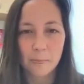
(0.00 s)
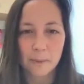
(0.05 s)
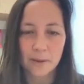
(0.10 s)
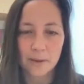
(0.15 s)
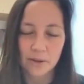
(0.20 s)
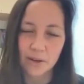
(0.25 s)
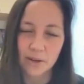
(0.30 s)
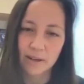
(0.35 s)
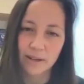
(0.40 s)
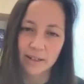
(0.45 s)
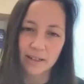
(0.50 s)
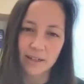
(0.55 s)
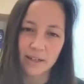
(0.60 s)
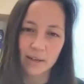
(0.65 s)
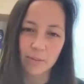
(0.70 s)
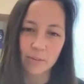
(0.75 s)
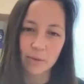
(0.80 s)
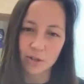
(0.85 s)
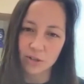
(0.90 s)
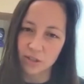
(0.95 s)
not
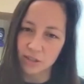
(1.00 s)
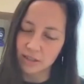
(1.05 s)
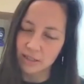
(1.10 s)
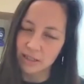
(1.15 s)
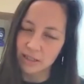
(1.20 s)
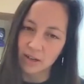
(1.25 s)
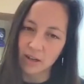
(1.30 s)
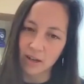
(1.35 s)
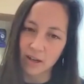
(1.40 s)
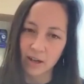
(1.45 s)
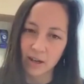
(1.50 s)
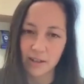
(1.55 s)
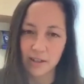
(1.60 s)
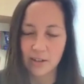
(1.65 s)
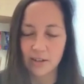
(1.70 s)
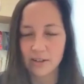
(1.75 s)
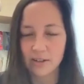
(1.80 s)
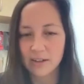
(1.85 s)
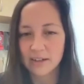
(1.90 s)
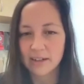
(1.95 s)
emergency
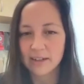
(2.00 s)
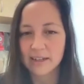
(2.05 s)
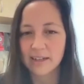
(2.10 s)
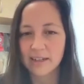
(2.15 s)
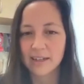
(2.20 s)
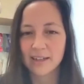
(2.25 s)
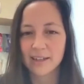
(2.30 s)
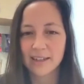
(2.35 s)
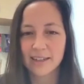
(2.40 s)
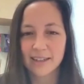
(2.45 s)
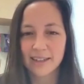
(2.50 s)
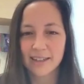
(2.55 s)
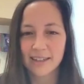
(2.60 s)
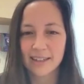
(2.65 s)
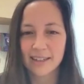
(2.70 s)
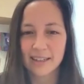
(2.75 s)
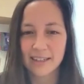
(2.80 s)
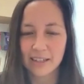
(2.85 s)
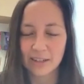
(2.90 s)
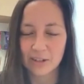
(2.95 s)
doc. You're not
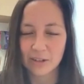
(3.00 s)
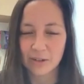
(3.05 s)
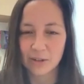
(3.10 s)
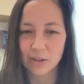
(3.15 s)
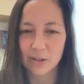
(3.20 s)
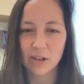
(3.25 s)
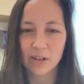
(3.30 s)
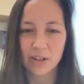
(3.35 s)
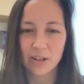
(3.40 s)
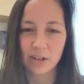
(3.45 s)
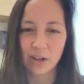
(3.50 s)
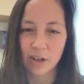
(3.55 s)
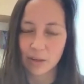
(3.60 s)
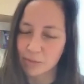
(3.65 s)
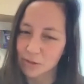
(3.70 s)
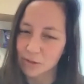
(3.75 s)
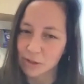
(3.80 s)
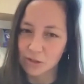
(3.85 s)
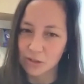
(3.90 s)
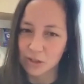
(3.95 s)
you're not an
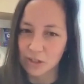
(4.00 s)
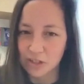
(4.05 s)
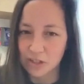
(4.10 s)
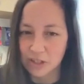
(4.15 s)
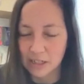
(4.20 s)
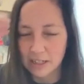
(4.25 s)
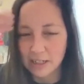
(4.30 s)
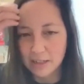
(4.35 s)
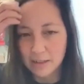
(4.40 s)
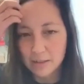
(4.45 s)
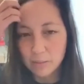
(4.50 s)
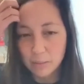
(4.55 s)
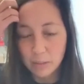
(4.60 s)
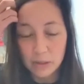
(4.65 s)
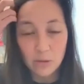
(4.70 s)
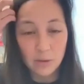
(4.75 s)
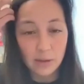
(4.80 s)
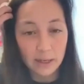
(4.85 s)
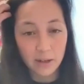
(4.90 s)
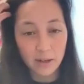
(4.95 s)
obstetrician,
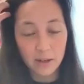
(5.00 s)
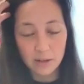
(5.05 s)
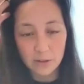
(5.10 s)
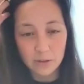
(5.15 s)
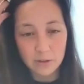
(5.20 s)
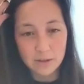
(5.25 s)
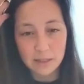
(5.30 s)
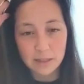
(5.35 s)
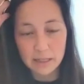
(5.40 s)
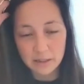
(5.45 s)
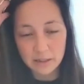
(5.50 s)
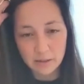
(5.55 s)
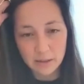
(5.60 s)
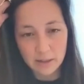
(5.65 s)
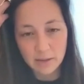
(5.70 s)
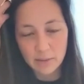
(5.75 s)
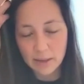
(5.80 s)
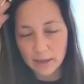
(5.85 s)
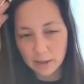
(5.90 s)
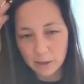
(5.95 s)
but you get all those
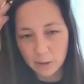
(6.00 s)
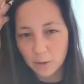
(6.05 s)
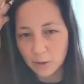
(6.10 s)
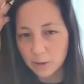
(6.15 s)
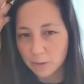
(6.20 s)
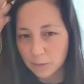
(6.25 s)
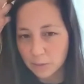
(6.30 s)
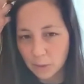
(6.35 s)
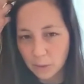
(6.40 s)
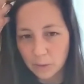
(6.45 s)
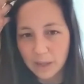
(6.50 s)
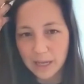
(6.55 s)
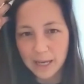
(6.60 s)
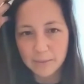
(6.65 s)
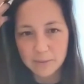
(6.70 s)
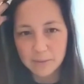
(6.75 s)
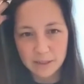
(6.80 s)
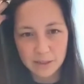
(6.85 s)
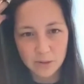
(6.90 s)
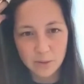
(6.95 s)
things, right? We had a cord
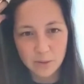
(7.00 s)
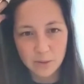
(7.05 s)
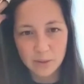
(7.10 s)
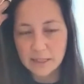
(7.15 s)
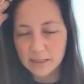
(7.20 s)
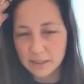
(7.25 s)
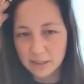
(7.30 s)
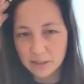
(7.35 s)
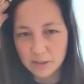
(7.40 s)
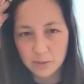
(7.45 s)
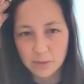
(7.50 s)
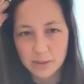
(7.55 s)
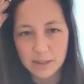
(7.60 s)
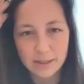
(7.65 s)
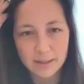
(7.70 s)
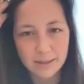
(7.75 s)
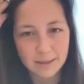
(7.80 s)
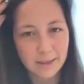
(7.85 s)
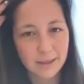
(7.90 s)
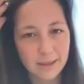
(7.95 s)
prolapse at 26
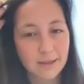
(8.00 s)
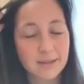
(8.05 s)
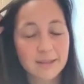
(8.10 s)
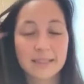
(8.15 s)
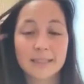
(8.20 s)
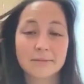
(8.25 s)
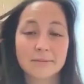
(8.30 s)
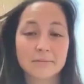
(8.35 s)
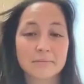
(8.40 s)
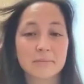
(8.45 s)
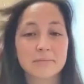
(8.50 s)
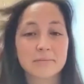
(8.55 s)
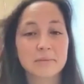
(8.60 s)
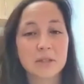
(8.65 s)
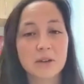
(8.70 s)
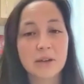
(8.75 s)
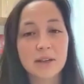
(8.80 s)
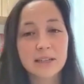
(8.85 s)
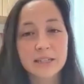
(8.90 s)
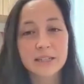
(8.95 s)
weeks. And I was like,
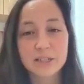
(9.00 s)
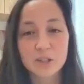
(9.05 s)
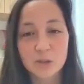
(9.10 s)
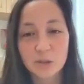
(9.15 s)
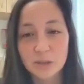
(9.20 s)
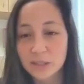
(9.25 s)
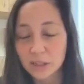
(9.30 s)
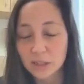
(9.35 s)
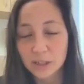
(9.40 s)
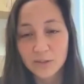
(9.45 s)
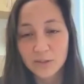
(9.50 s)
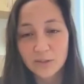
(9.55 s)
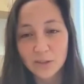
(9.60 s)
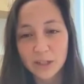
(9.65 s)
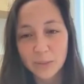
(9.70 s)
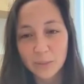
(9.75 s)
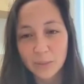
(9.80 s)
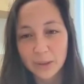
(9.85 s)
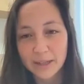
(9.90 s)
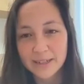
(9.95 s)
I can do a
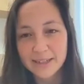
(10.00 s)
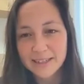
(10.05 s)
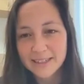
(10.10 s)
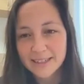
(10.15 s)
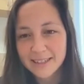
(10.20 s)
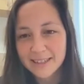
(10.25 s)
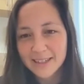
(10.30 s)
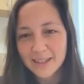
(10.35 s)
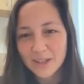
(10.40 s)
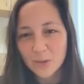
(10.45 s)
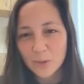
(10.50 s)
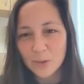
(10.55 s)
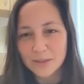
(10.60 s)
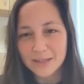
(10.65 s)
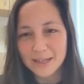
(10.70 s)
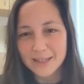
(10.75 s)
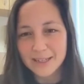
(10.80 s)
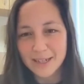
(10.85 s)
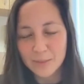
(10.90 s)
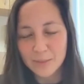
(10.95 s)
delivery, but when
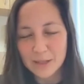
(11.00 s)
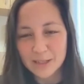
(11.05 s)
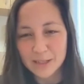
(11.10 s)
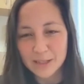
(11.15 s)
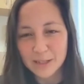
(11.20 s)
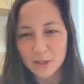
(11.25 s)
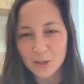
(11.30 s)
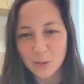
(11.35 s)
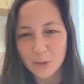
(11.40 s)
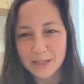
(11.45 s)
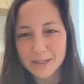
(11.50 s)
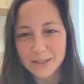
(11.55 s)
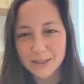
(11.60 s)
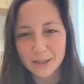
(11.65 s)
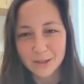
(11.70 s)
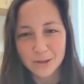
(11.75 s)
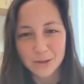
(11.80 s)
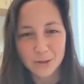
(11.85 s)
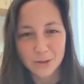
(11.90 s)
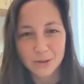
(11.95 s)
was the last time you seen a
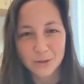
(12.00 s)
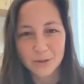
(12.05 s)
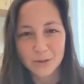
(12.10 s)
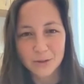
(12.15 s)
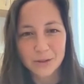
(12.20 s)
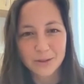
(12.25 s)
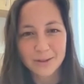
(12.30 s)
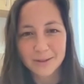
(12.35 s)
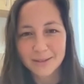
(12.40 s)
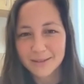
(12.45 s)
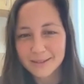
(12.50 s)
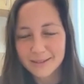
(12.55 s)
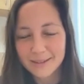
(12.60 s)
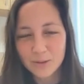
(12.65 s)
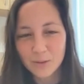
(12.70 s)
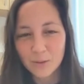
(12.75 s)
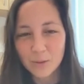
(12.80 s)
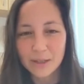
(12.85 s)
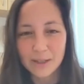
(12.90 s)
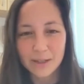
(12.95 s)

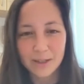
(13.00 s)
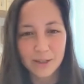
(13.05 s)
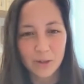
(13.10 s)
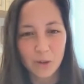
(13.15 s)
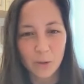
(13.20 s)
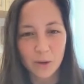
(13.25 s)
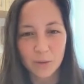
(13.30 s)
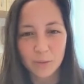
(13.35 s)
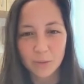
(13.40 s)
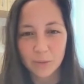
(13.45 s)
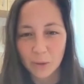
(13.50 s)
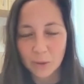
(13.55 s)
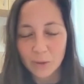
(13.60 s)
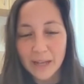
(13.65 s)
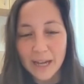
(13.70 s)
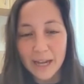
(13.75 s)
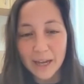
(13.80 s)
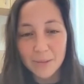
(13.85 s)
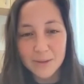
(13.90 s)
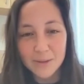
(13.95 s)
26-week cord
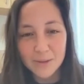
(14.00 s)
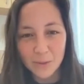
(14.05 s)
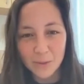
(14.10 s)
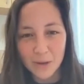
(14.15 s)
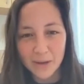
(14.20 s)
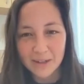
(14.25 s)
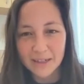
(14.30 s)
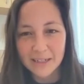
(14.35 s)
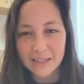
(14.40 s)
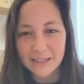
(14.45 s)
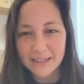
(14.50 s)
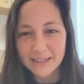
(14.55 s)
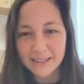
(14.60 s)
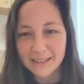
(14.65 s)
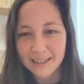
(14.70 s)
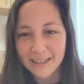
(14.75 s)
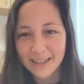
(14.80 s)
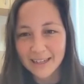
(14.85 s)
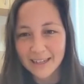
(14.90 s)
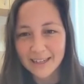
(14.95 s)
prolapse walk in,
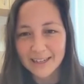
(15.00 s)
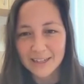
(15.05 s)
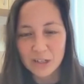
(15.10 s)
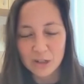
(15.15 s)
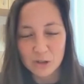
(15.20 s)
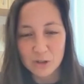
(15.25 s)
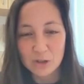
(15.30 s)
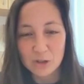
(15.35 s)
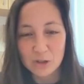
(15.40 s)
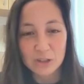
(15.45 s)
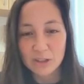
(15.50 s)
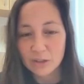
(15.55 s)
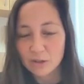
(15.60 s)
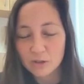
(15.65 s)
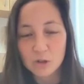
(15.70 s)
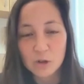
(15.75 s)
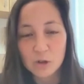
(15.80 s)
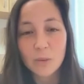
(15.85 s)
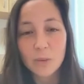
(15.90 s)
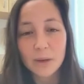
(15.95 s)
and there's
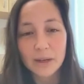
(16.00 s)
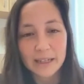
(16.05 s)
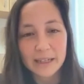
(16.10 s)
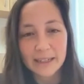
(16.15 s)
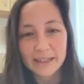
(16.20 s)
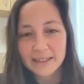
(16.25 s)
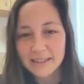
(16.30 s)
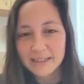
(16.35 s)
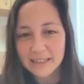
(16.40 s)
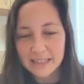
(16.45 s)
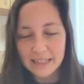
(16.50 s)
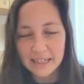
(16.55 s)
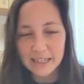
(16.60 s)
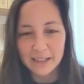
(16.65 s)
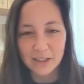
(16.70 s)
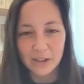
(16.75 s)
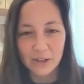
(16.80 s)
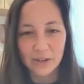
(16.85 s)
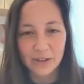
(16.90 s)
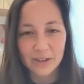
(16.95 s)
nobody to
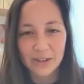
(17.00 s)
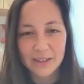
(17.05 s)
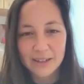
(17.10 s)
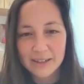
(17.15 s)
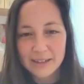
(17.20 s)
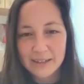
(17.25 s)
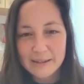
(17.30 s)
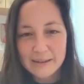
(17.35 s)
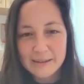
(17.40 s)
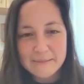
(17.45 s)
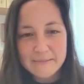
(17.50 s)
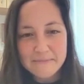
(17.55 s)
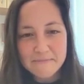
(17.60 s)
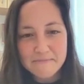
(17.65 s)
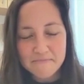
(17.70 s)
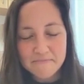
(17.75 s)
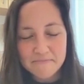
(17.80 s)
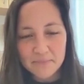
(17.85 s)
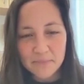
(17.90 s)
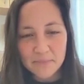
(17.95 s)
take you,
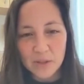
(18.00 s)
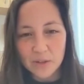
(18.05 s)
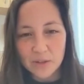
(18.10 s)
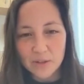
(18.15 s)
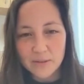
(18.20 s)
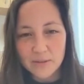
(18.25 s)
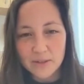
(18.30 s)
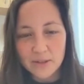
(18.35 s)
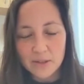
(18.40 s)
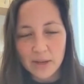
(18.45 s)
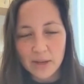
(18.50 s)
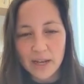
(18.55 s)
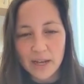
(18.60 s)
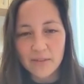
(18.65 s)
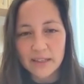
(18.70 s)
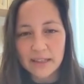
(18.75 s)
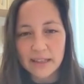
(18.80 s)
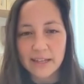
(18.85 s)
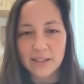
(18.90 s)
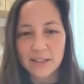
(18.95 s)
and so
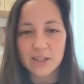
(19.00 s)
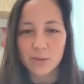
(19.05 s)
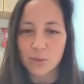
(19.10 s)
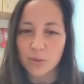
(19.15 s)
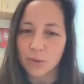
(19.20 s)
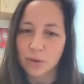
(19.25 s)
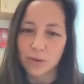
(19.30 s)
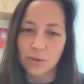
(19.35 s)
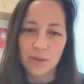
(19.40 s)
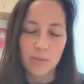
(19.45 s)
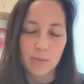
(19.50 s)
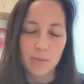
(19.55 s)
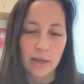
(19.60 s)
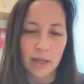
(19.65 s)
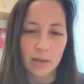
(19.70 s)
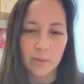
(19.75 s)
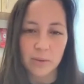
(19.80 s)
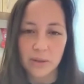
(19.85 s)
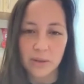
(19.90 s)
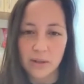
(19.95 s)
having that support with
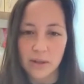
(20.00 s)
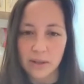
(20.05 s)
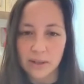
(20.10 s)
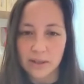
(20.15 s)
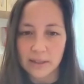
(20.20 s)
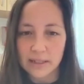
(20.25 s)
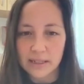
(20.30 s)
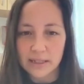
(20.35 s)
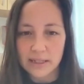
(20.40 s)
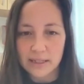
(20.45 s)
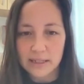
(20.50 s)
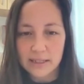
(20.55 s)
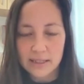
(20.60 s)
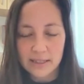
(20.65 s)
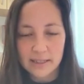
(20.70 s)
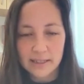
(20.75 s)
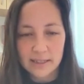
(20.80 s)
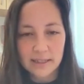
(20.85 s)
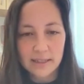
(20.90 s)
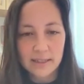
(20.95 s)
MaBAL
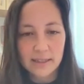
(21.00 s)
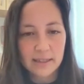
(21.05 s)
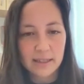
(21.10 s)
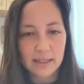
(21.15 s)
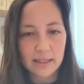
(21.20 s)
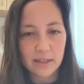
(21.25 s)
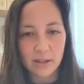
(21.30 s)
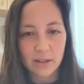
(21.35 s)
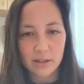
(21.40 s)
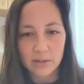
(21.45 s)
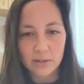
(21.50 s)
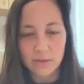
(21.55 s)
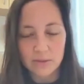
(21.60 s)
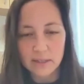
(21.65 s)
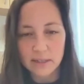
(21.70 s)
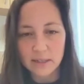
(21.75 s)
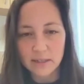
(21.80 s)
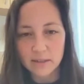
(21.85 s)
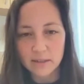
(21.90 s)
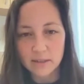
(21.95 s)
and all
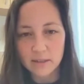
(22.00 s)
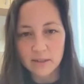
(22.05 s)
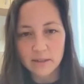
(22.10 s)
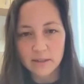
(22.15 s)
those things